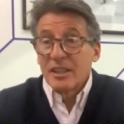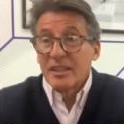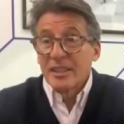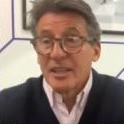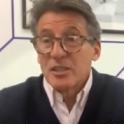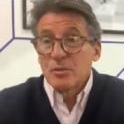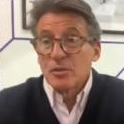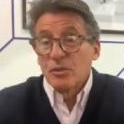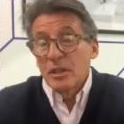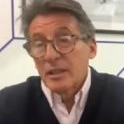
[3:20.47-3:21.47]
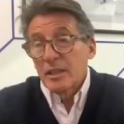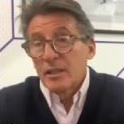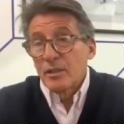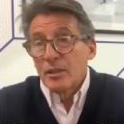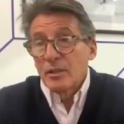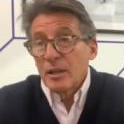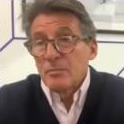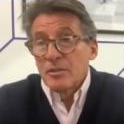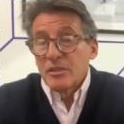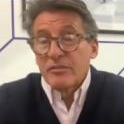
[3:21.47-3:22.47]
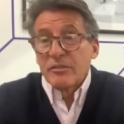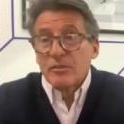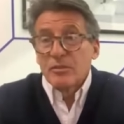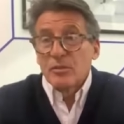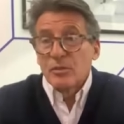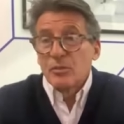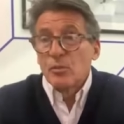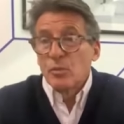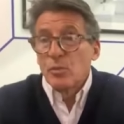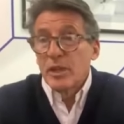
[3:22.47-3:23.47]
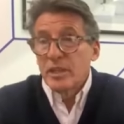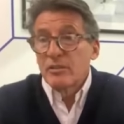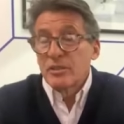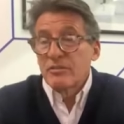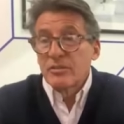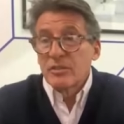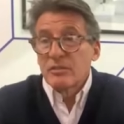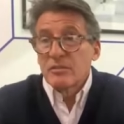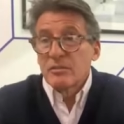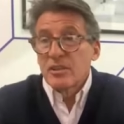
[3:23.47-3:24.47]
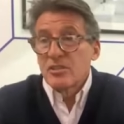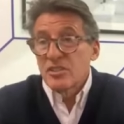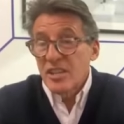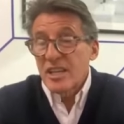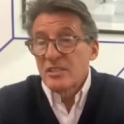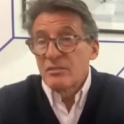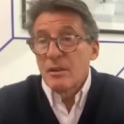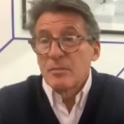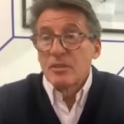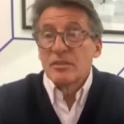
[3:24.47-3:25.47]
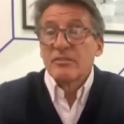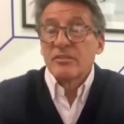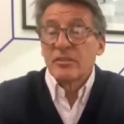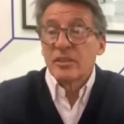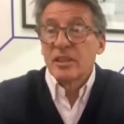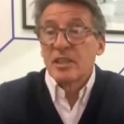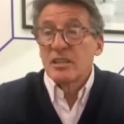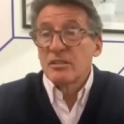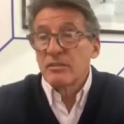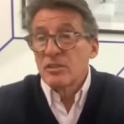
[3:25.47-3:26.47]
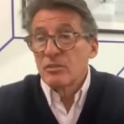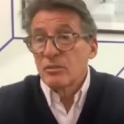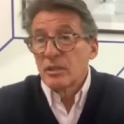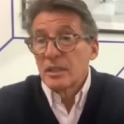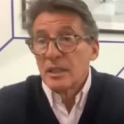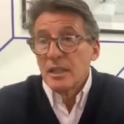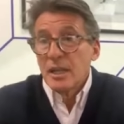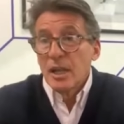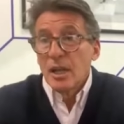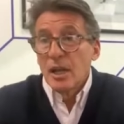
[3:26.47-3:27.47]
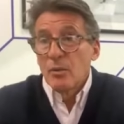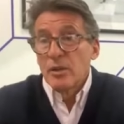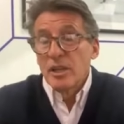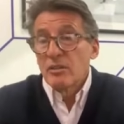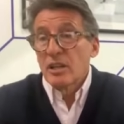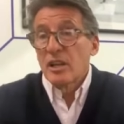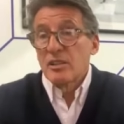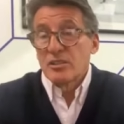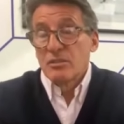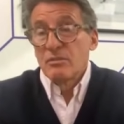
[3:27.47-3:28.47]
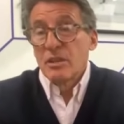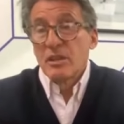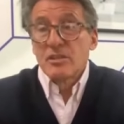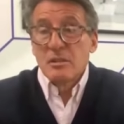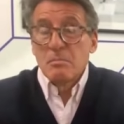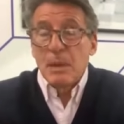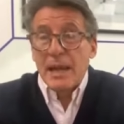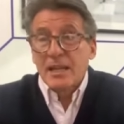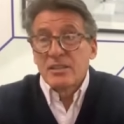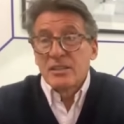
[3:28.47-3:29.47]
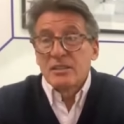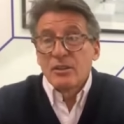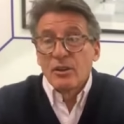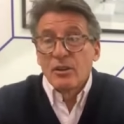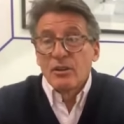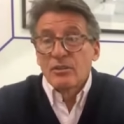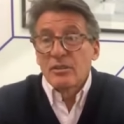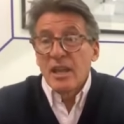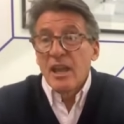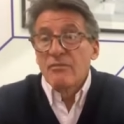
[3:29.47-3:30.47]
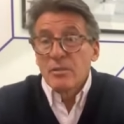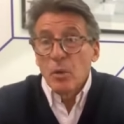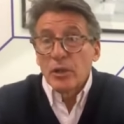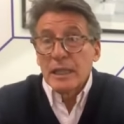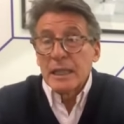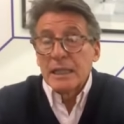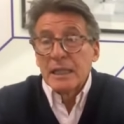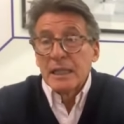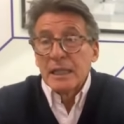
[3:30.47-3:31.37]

I think it's look. I'm no different. we're no different as a sector. I'm no different than an individual. Uh, we know the last two years impacted on everybody.